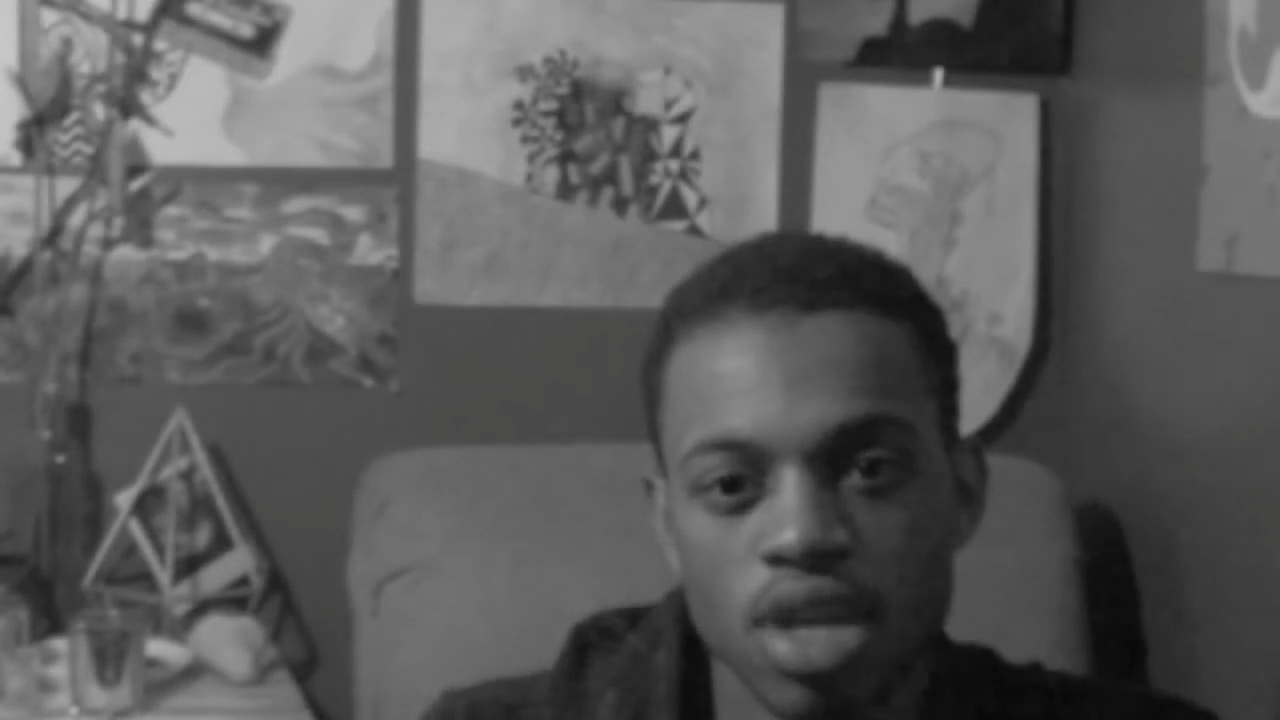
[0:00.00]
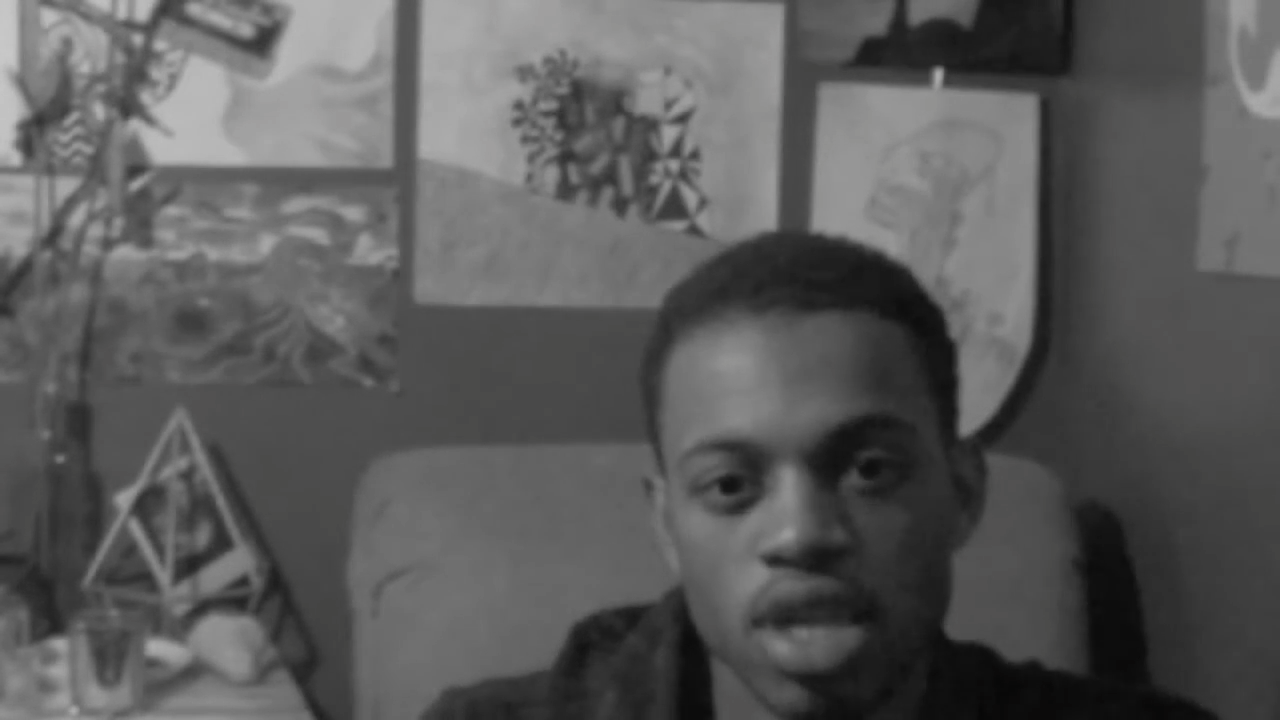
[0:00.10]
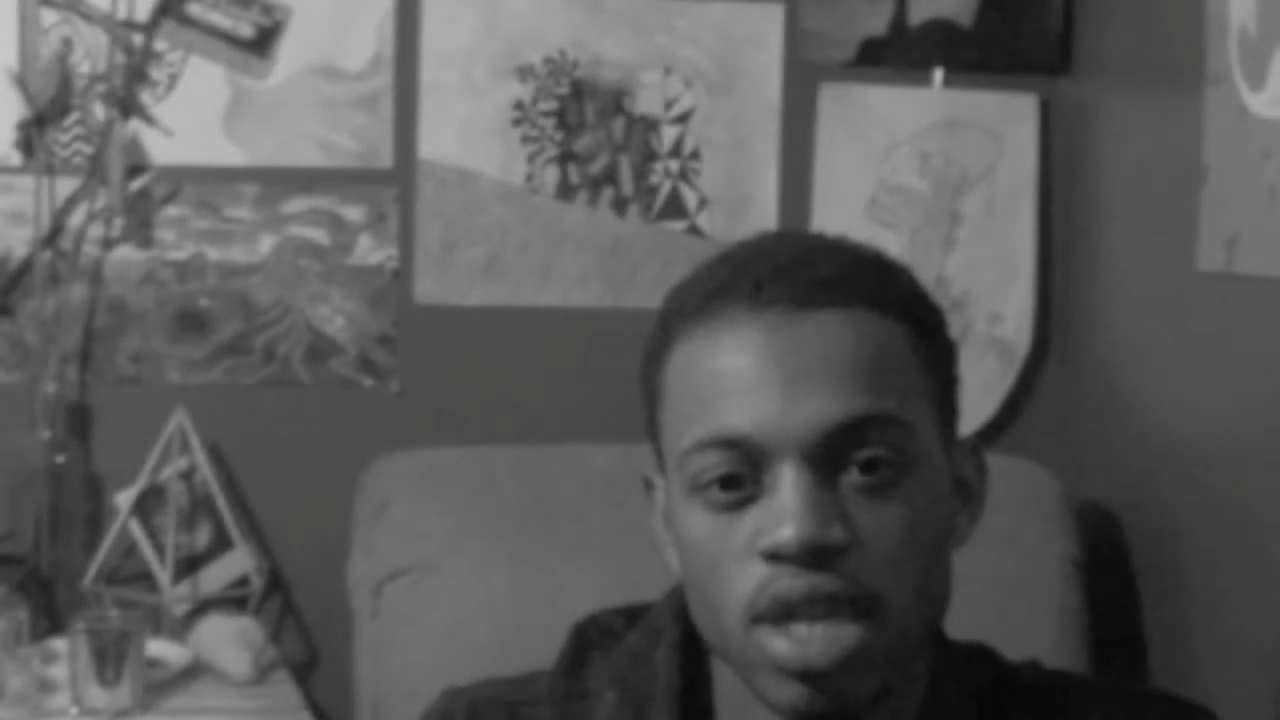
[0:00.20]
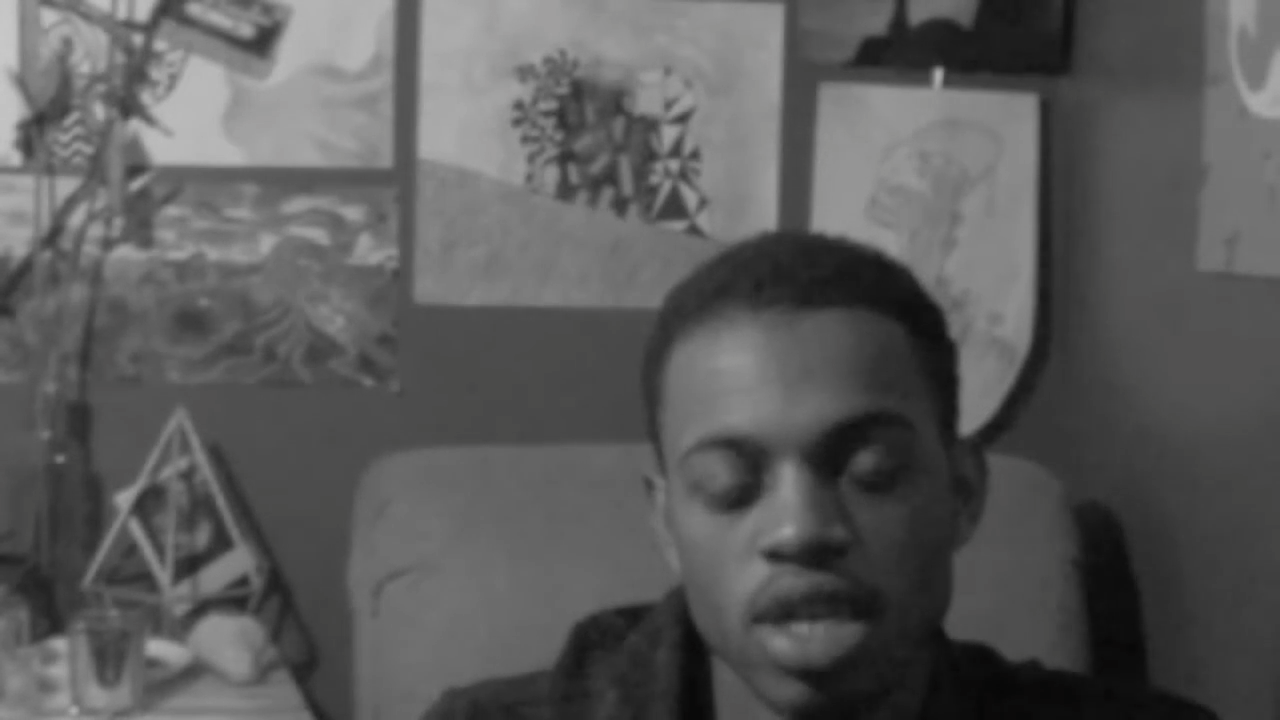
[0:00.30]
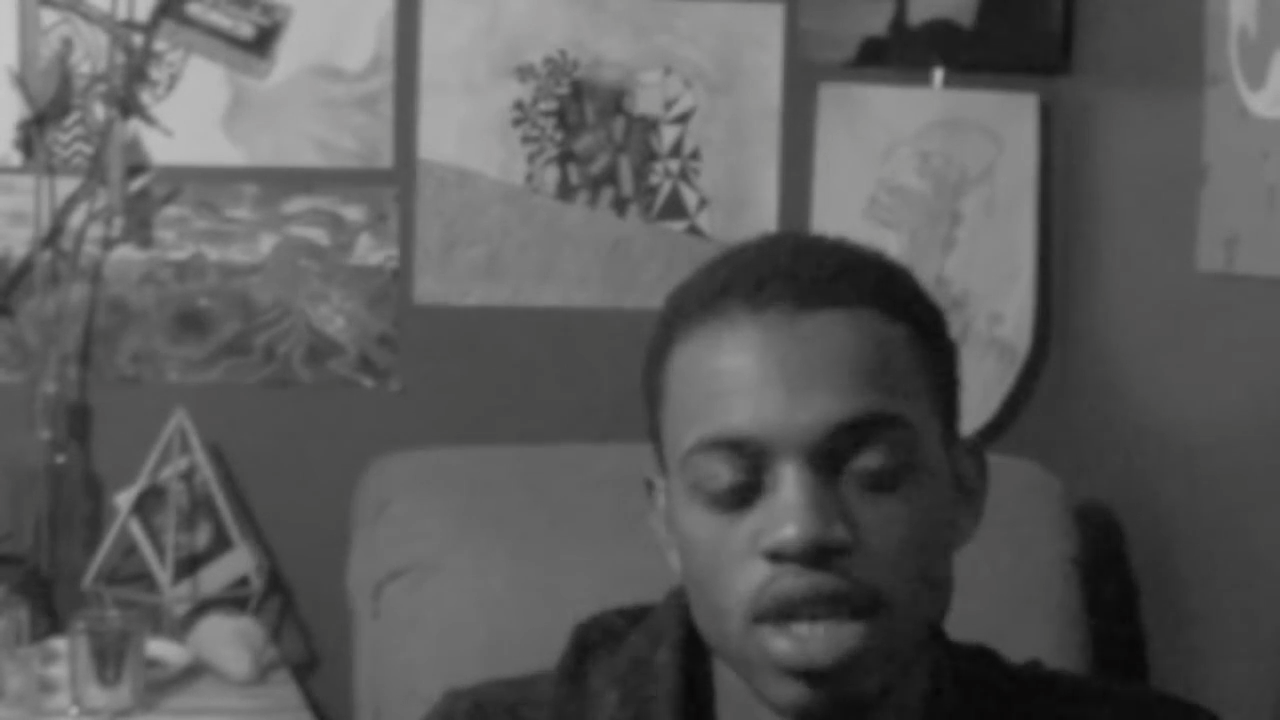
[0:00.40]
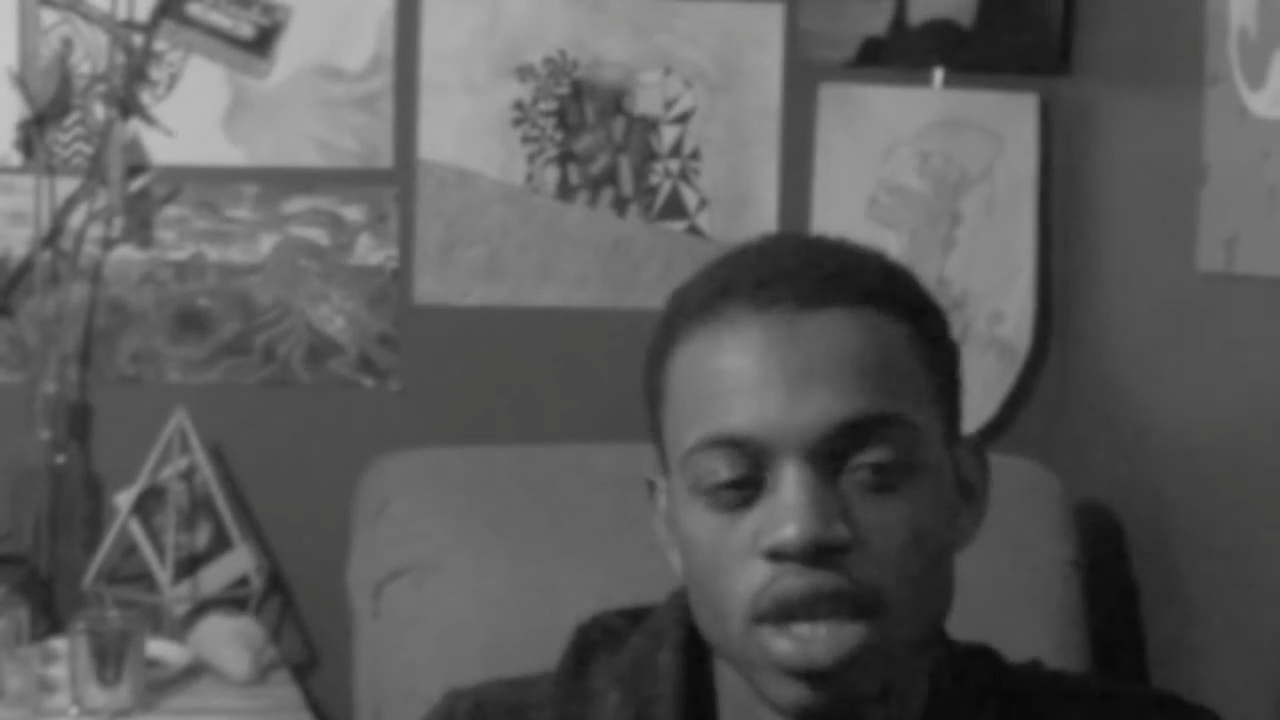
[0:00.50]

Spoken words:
and